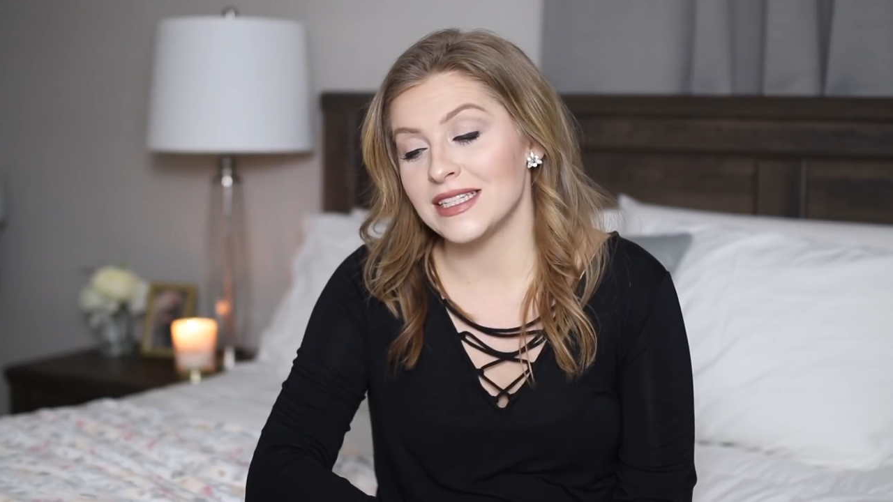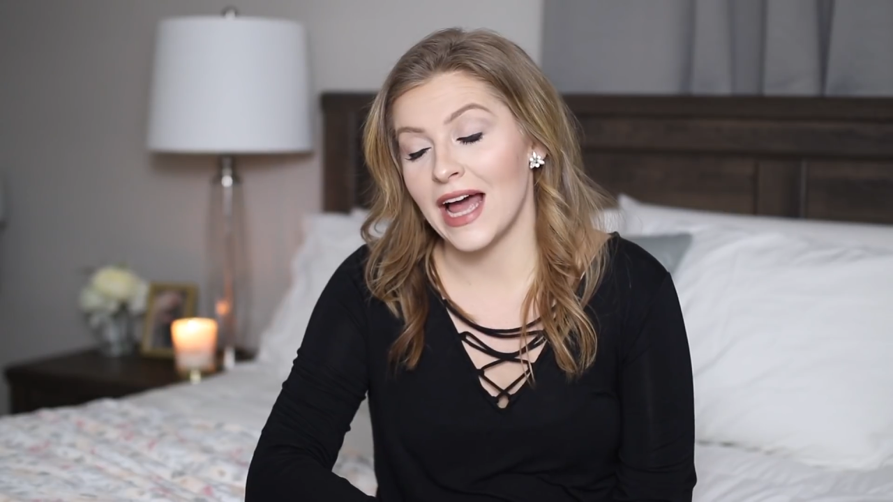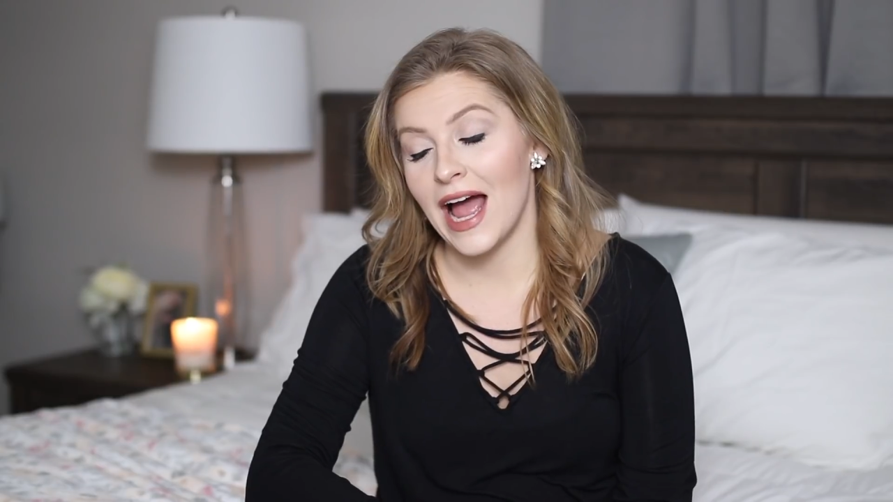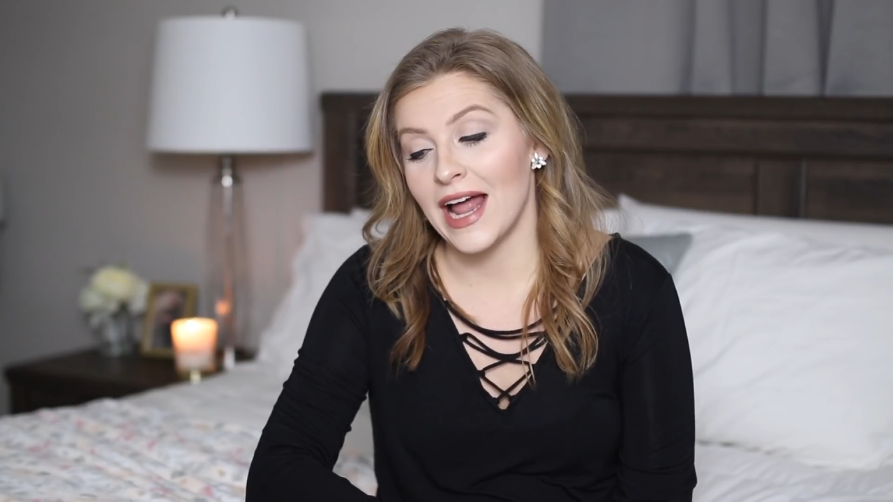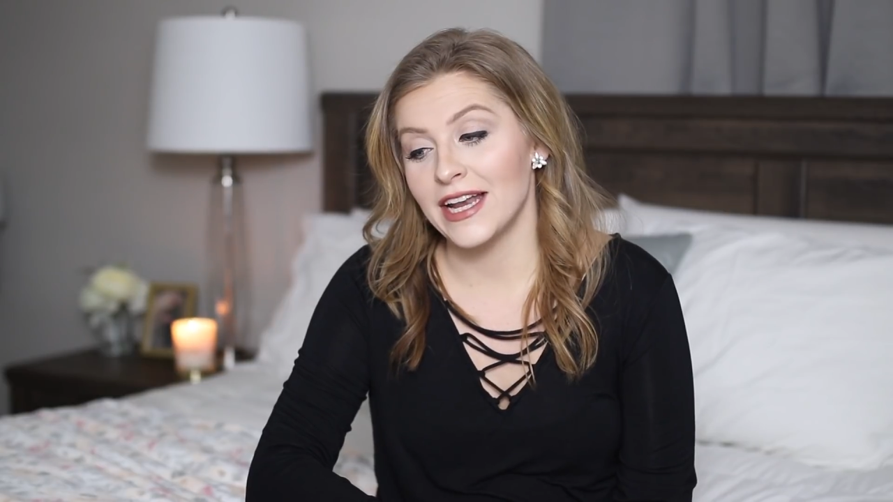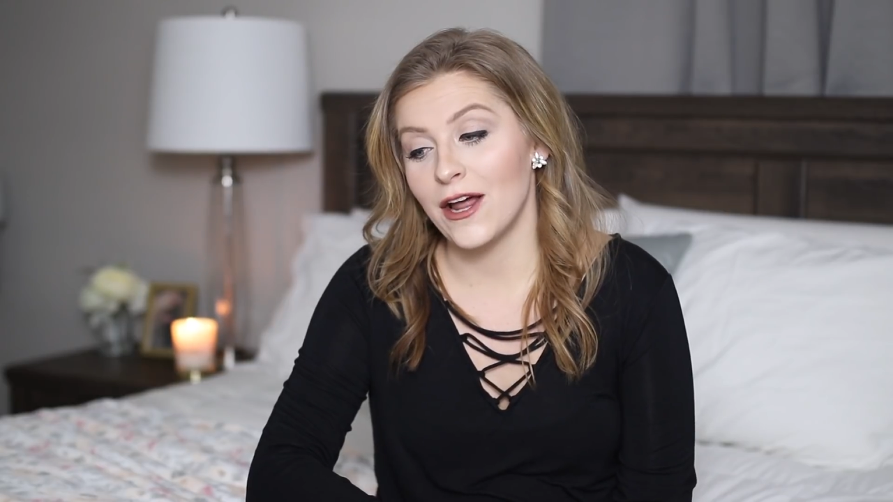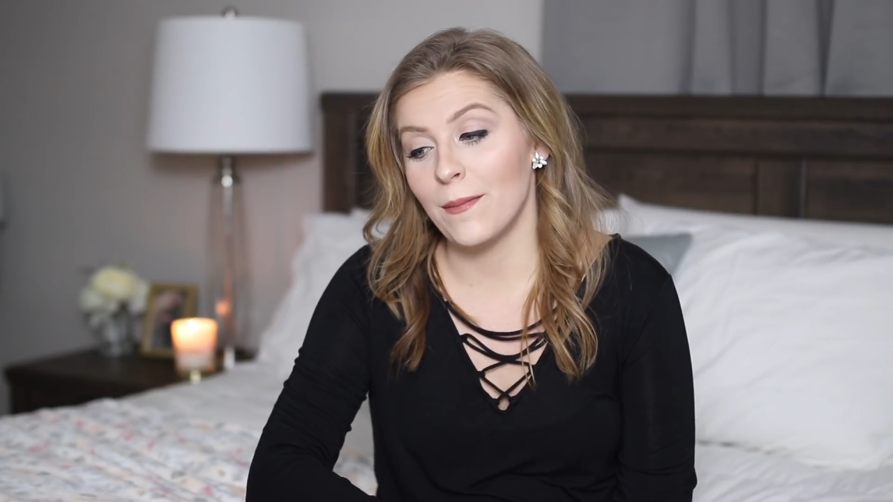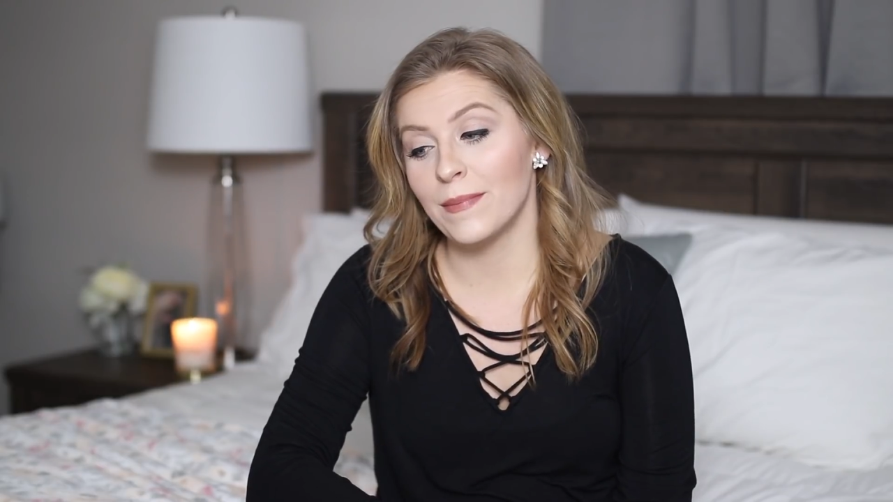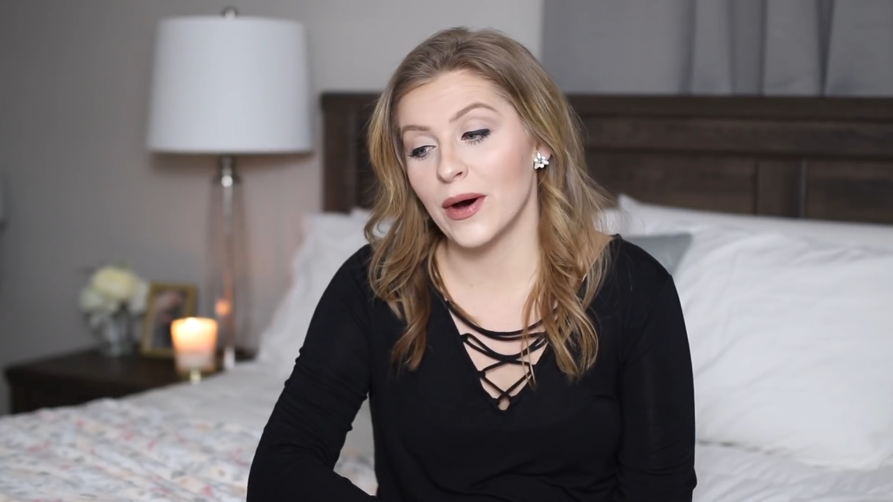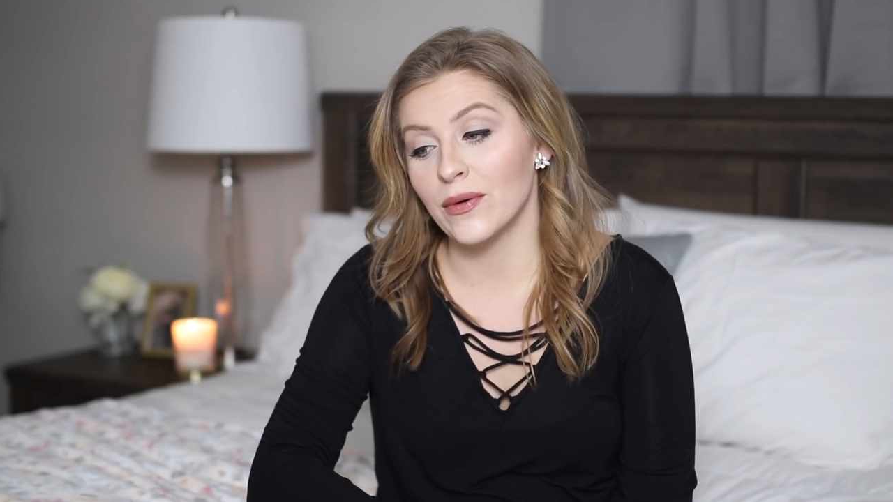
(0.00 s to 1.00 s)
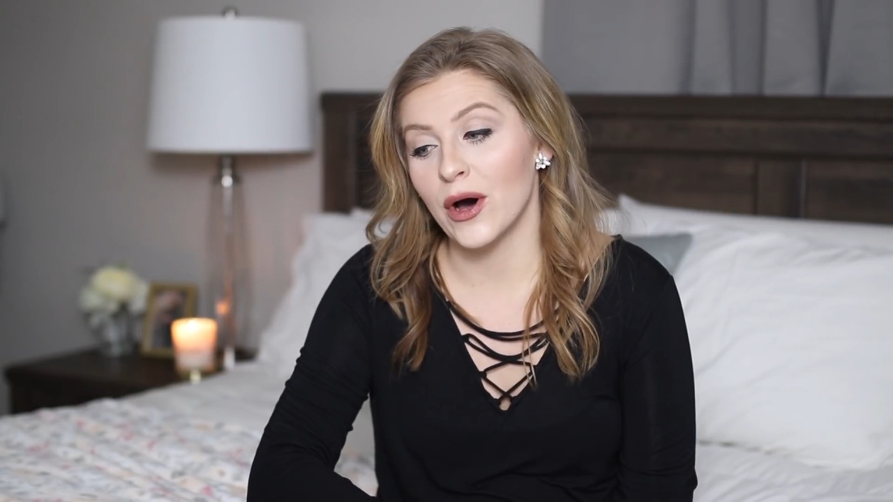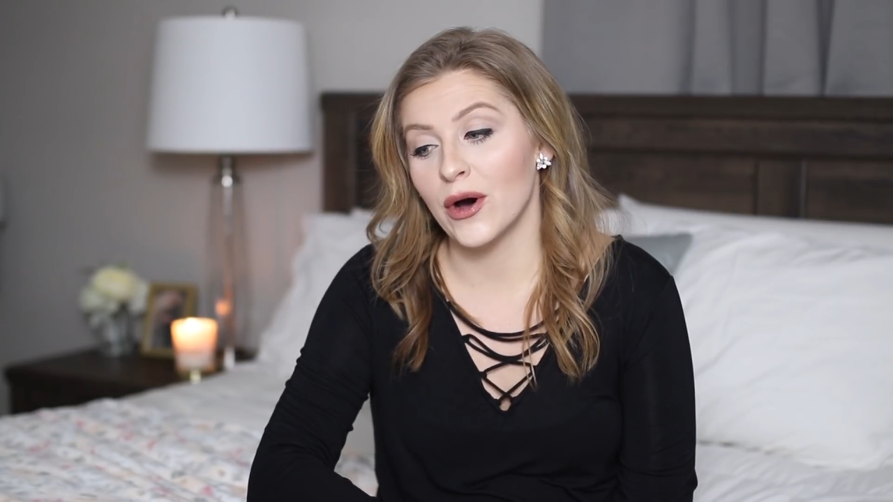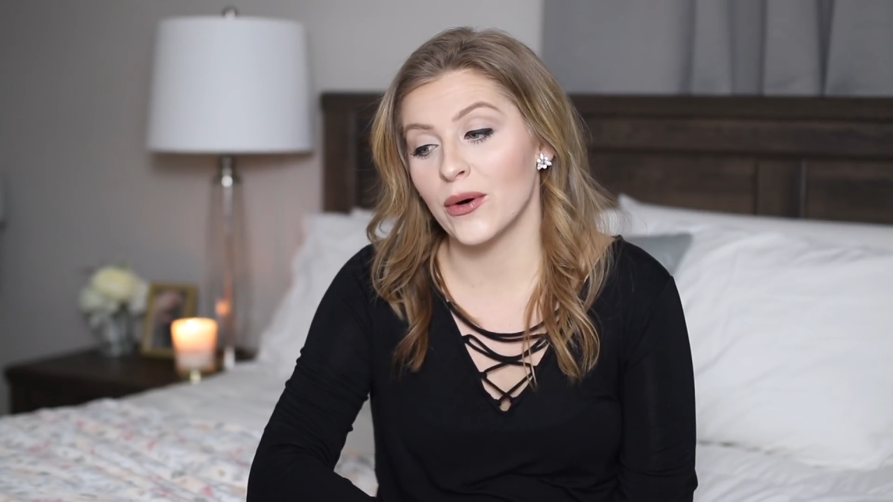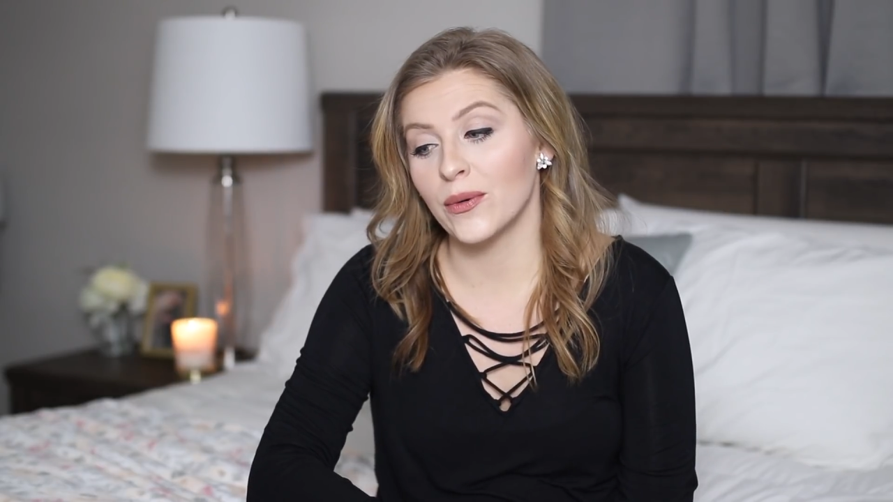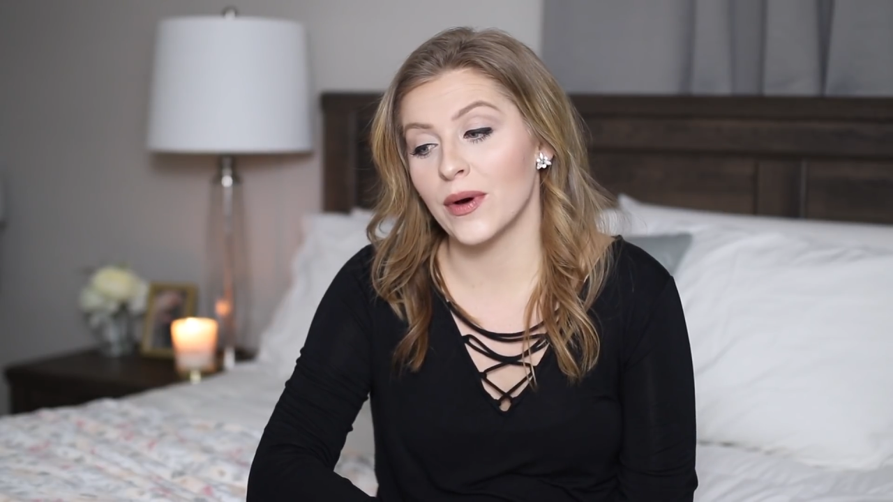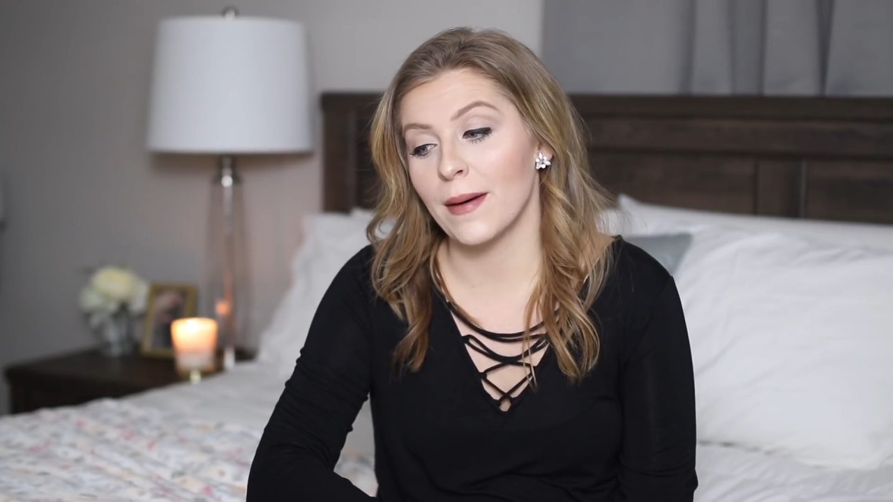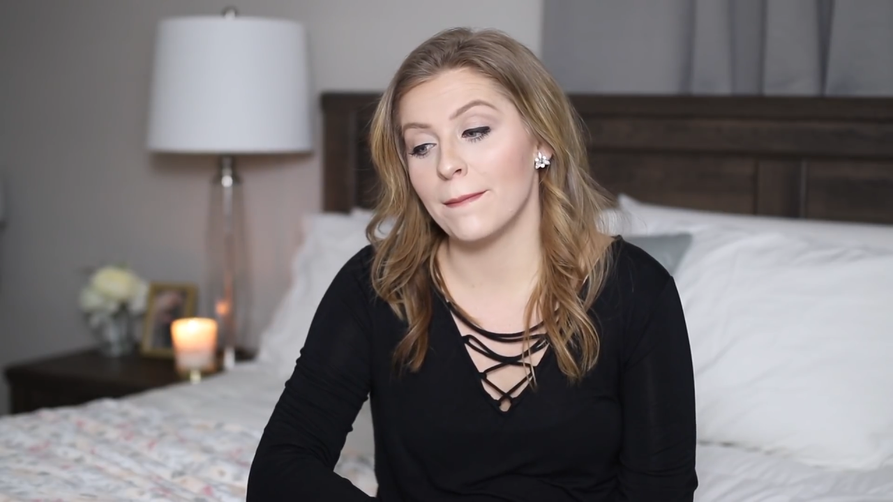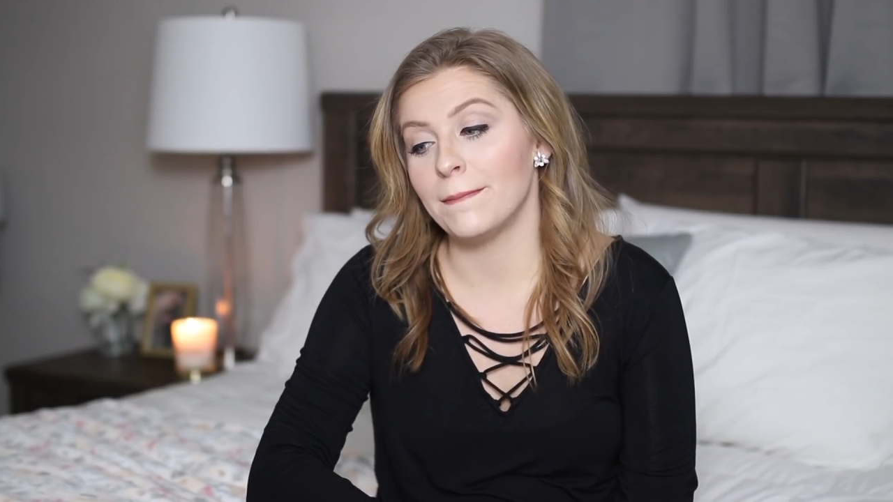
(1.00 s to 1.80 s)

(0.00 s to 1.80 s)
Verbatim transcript: 10 boho